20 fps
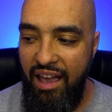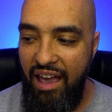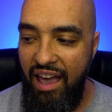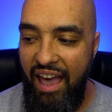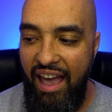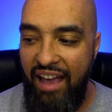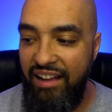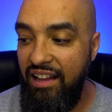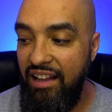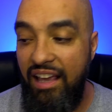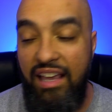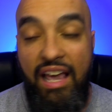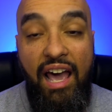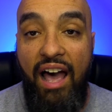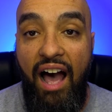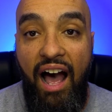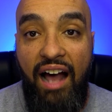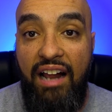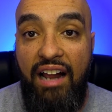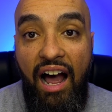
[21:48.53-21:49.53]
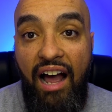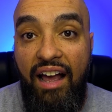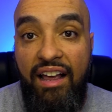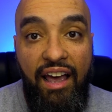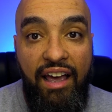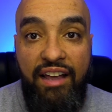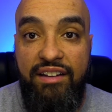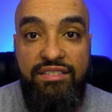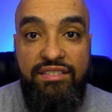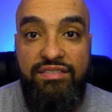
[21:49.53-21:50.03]
and then, yeah, I, I
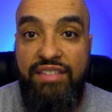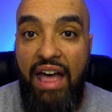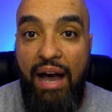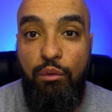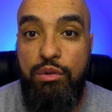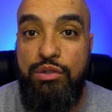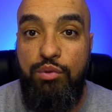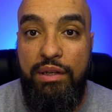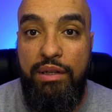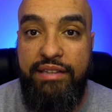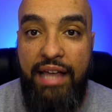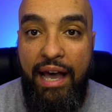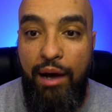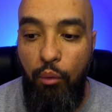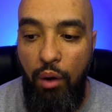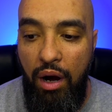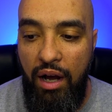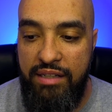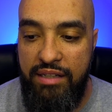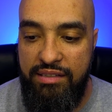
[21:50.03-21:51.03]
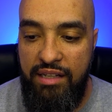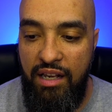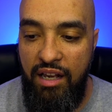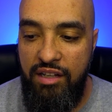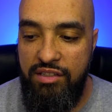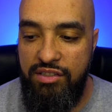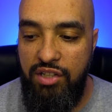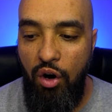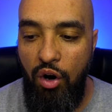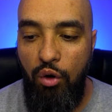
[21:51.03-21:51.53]
and that was what that was.
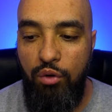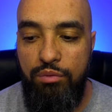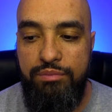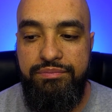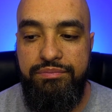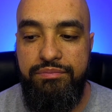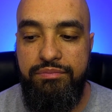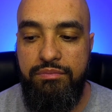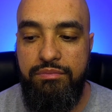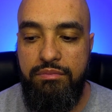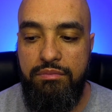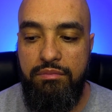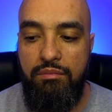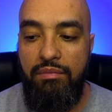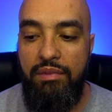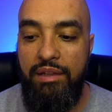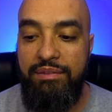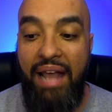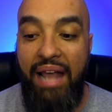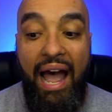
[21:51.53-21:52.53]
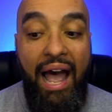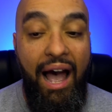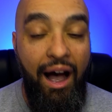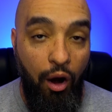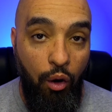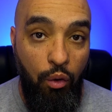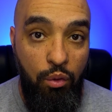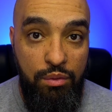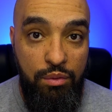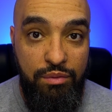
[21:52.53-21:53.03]
So
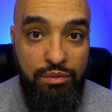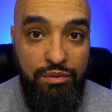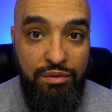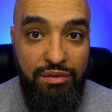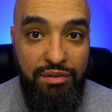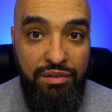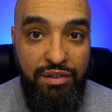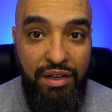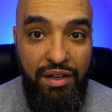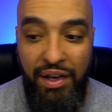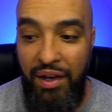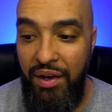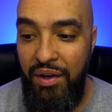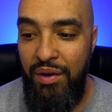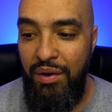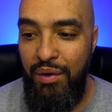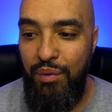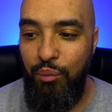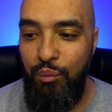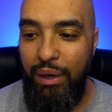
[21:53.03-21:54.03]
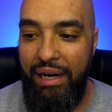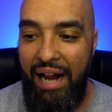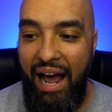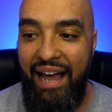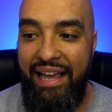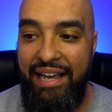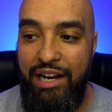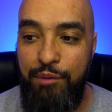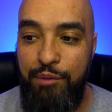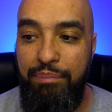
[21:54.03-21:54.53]
now, when
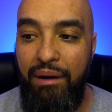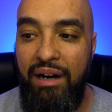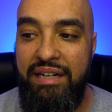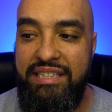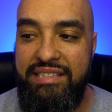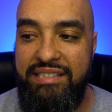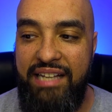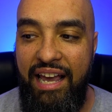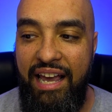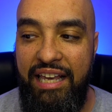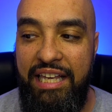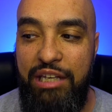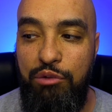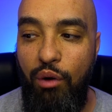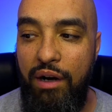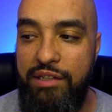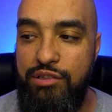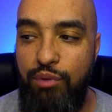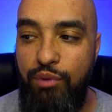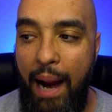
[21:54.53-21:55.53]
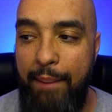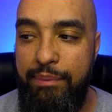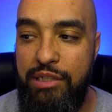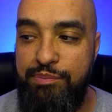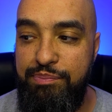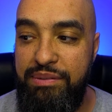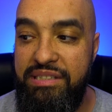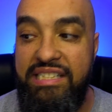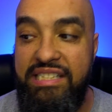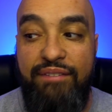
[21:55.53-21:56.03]
I hear Bunny saying he wants Robert
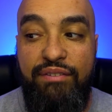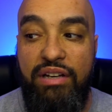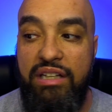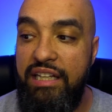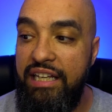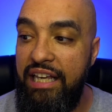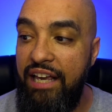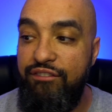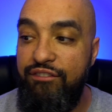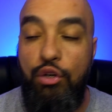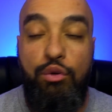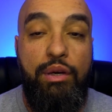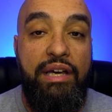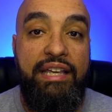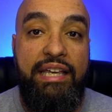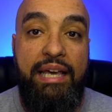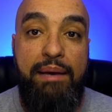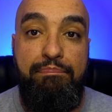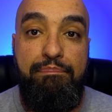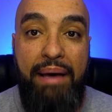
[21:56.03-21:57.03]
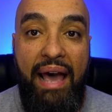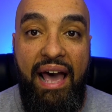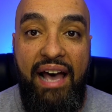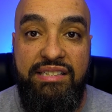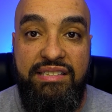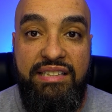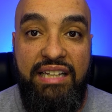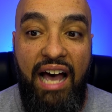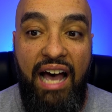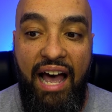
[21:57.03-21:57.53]
specifically, if you can get
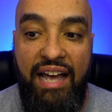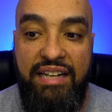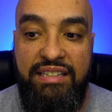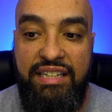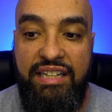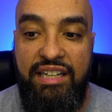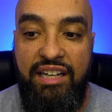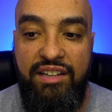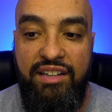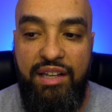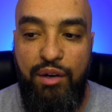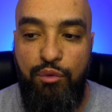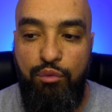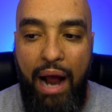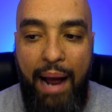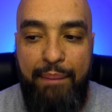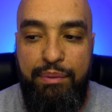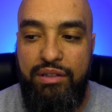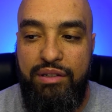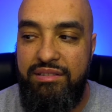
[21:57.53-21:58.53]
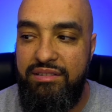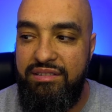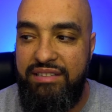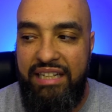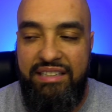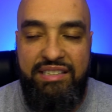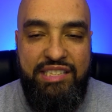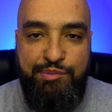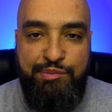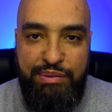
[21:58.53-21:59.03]
past the idea that Robert
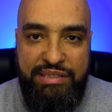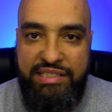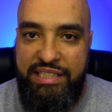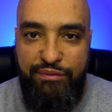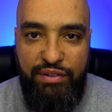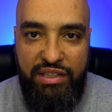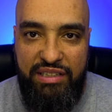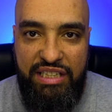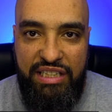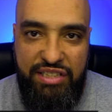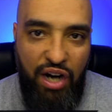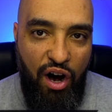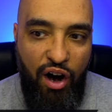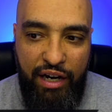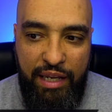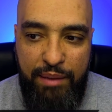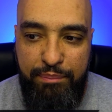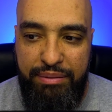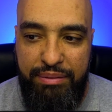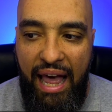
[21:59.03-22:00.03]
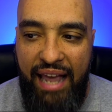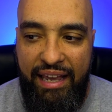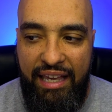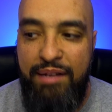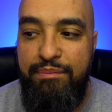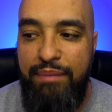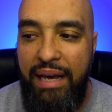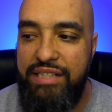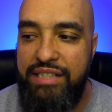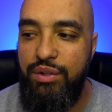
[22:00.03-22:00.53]
didn't specifically target black
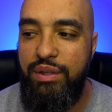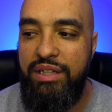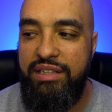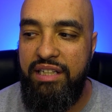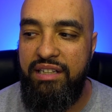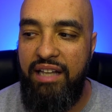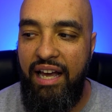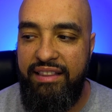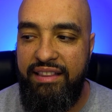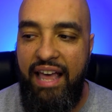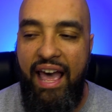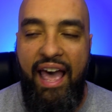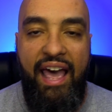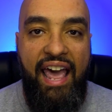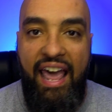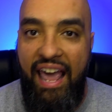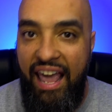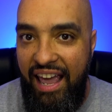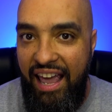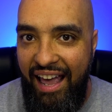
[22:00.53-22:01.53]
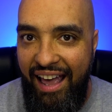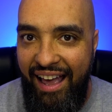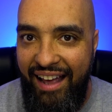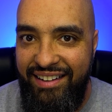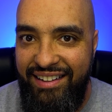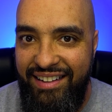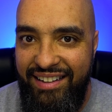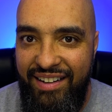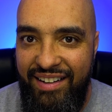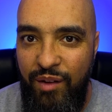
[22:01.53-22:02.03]
inmates or anything like that, and